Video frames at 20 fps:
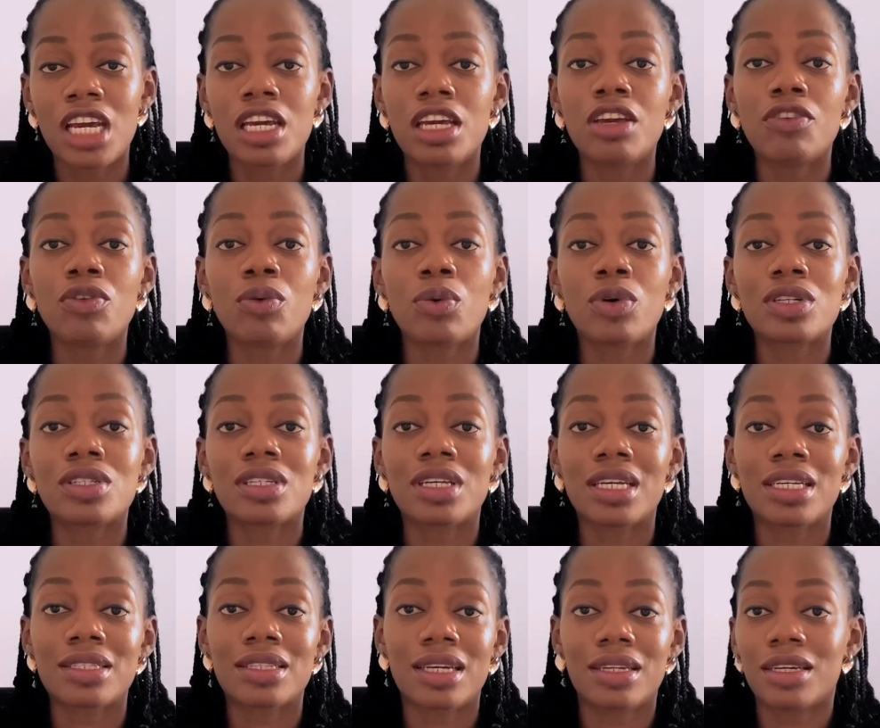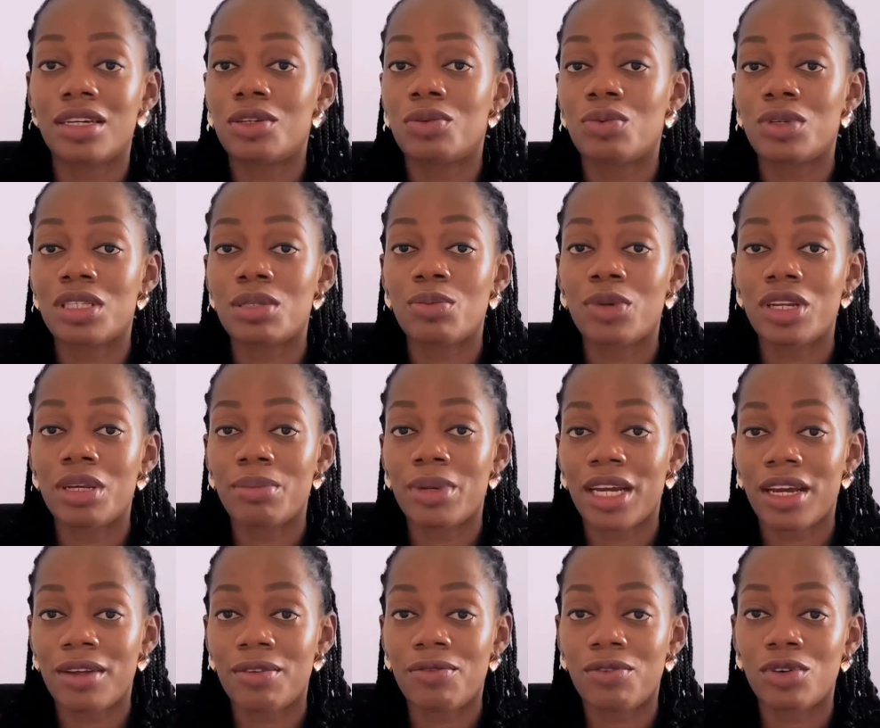If you want to get started with money
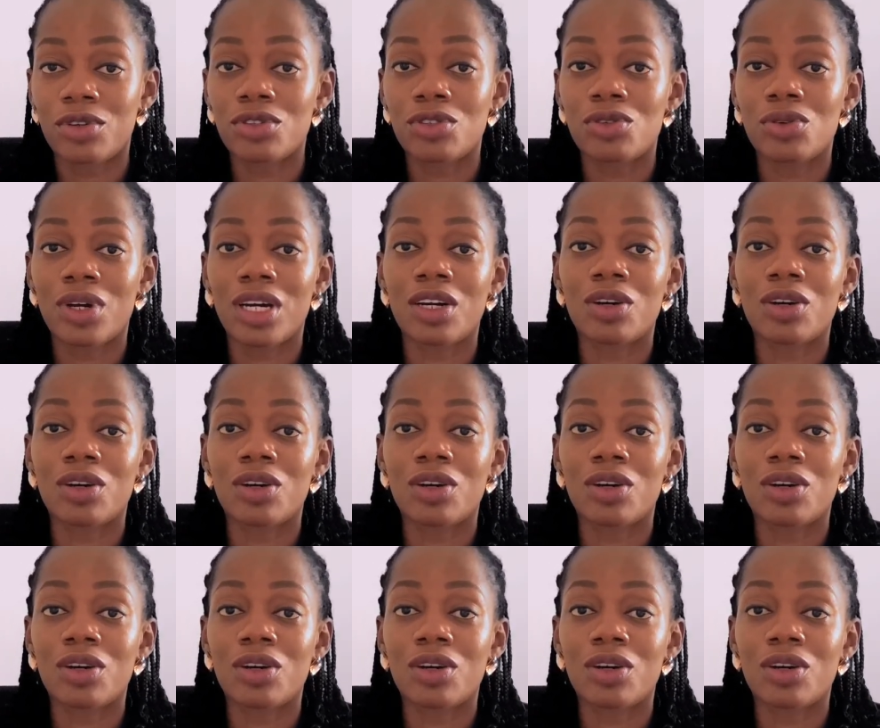market funds, you can